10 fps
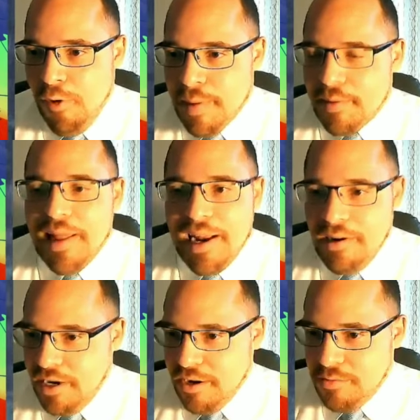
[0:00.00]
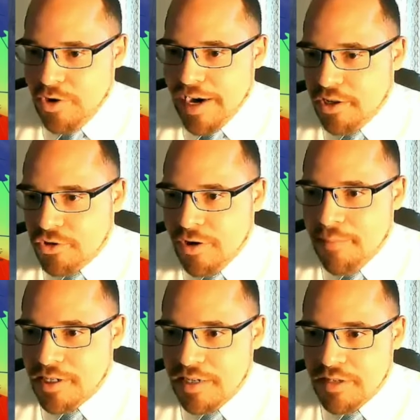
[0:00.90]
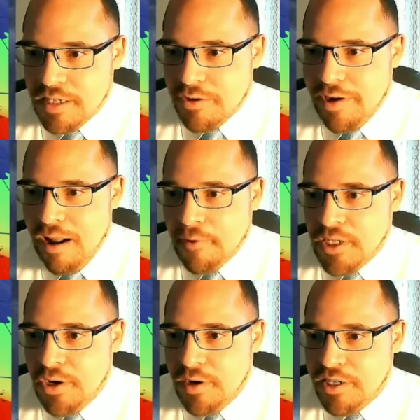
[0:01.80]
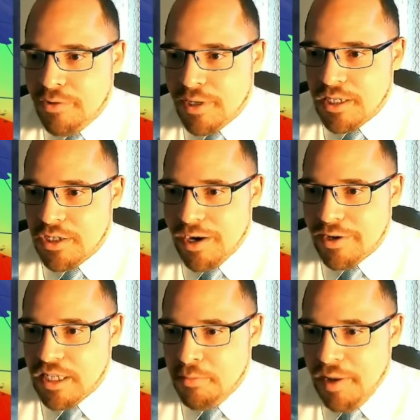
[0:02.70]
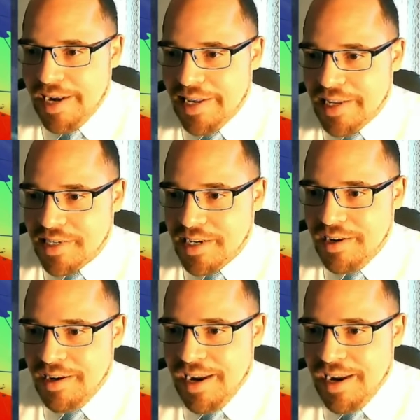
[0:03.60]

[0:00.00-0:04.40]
And I'm glad you know tracking the tropics gives us a great opportunity to ex- try to explain this and